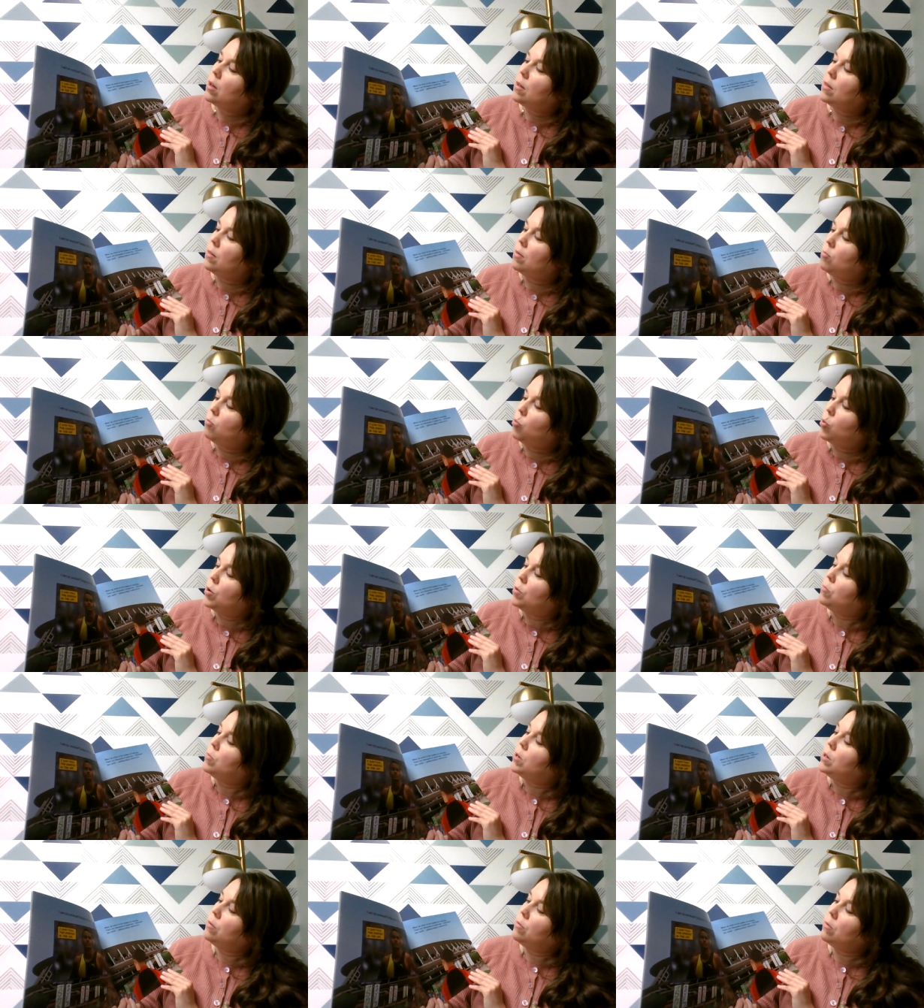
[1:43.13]
When
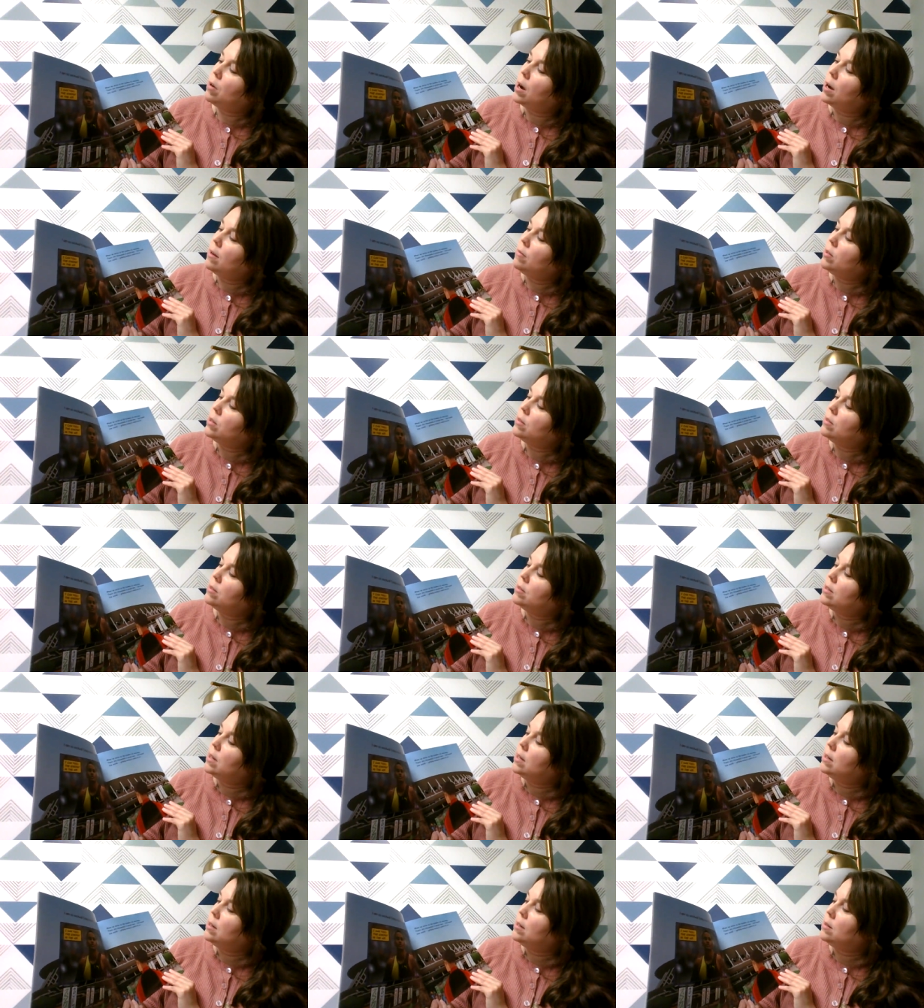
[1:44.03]
we arrive at the
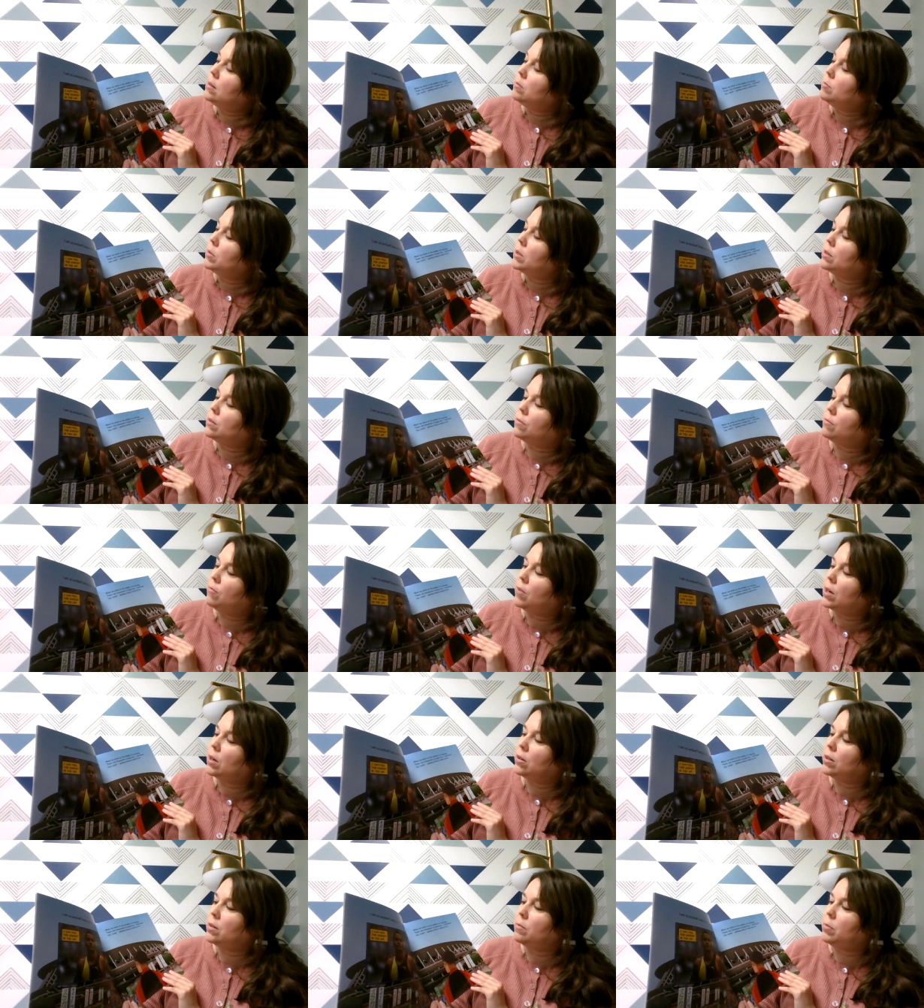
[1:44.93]
stadium, it's
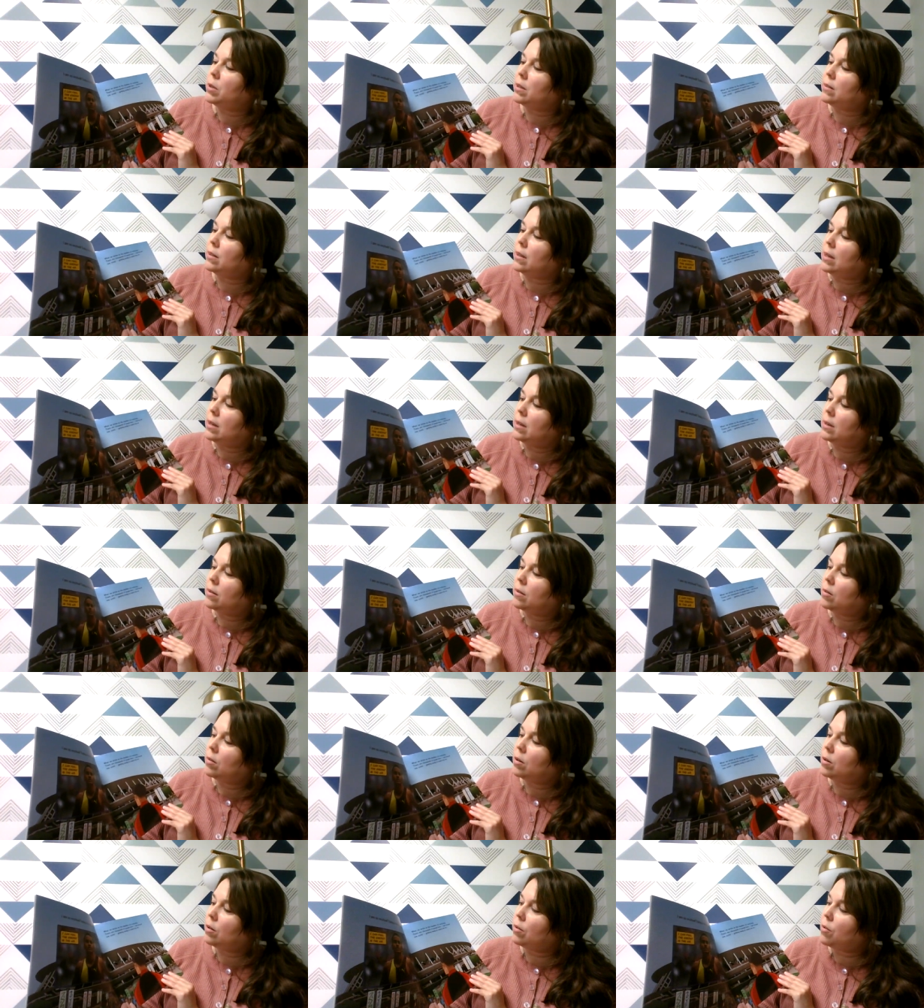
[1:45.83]
very busy.
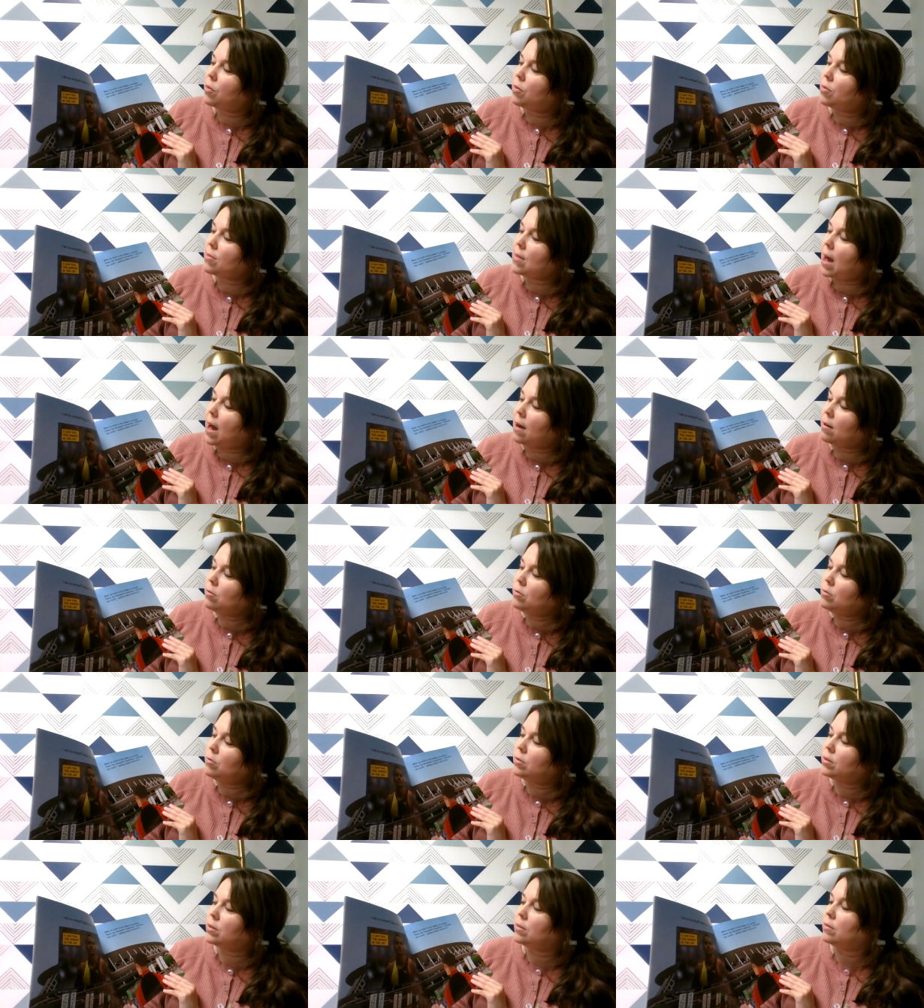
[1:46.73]
There are
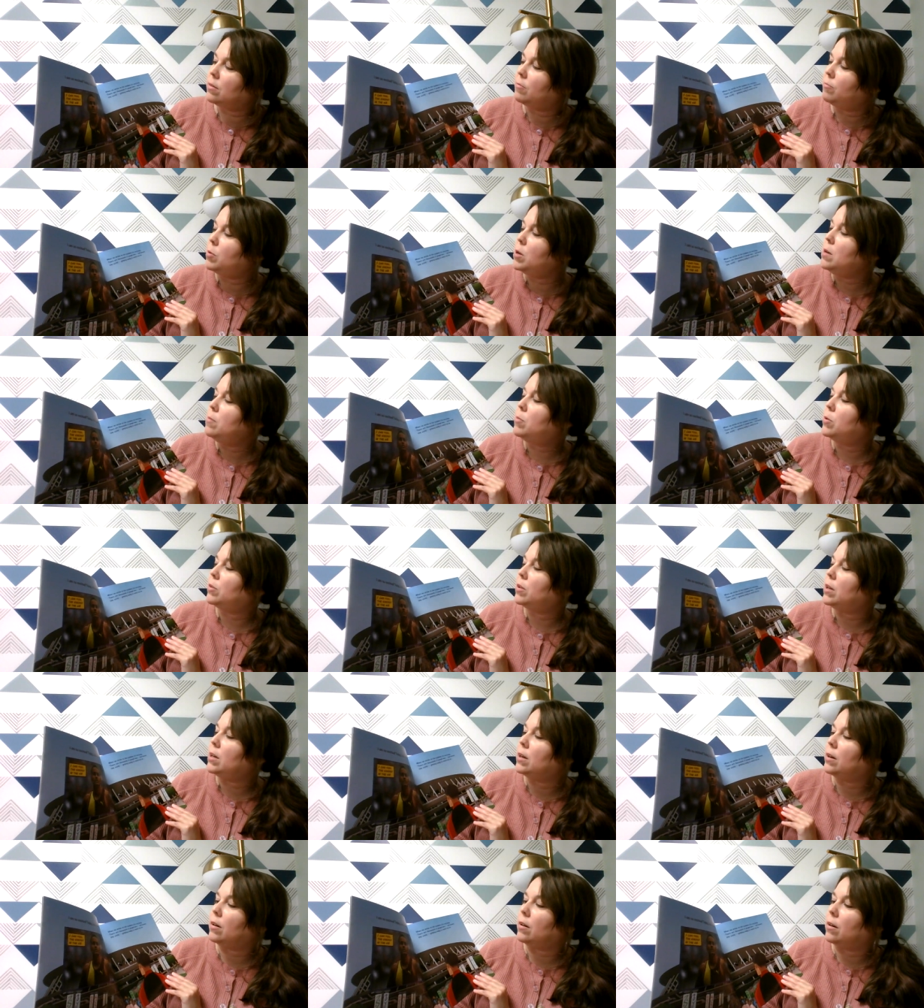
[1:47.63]
thousands of people
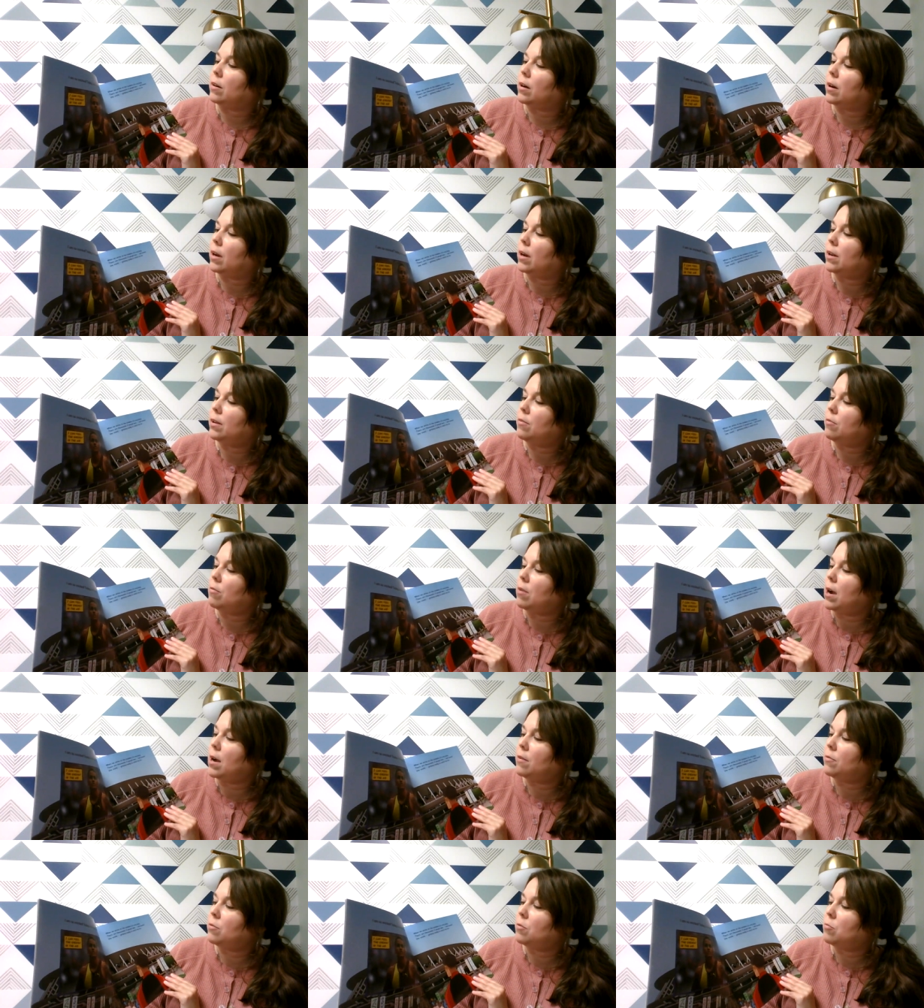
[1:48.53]
here and
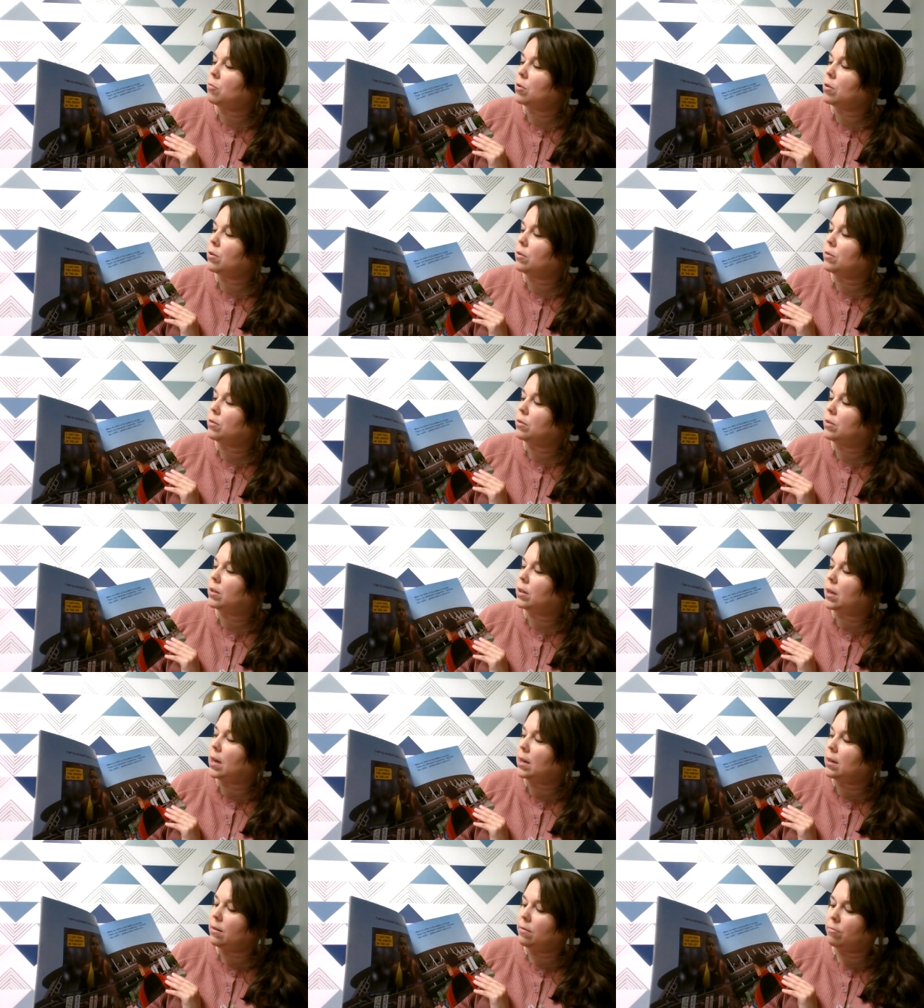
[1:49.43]
around the world
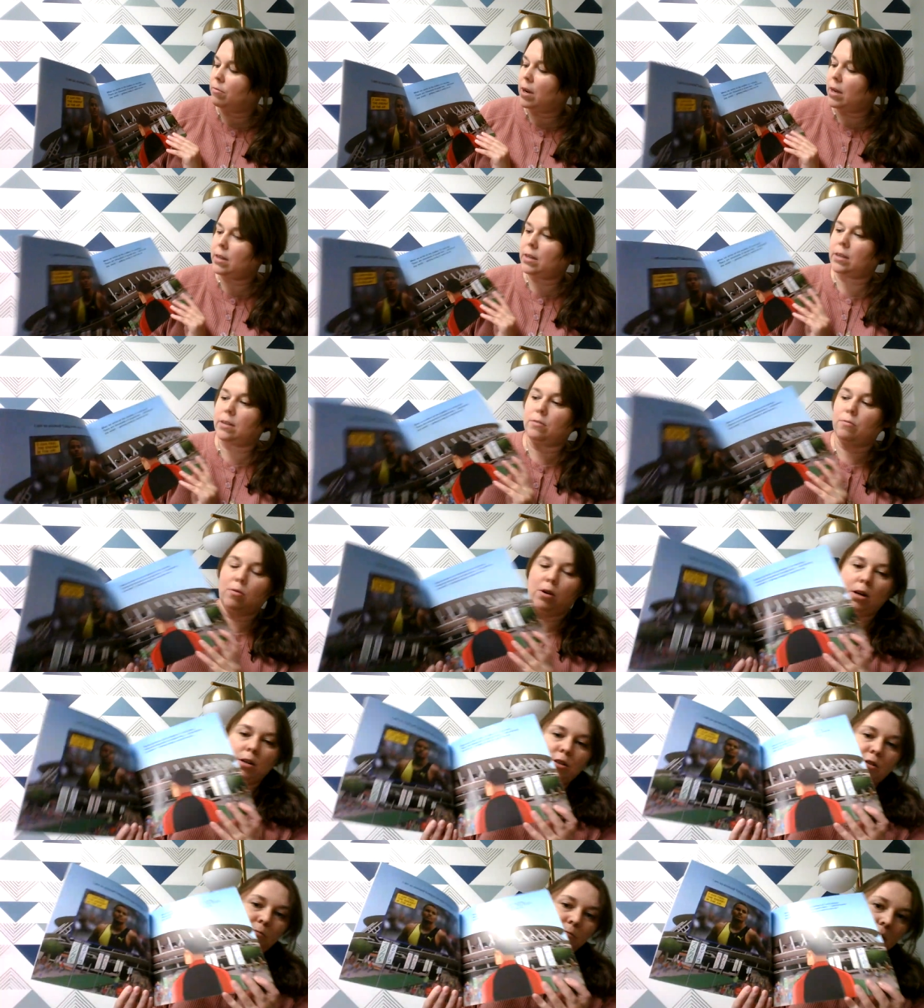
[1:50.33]
getting ready to watch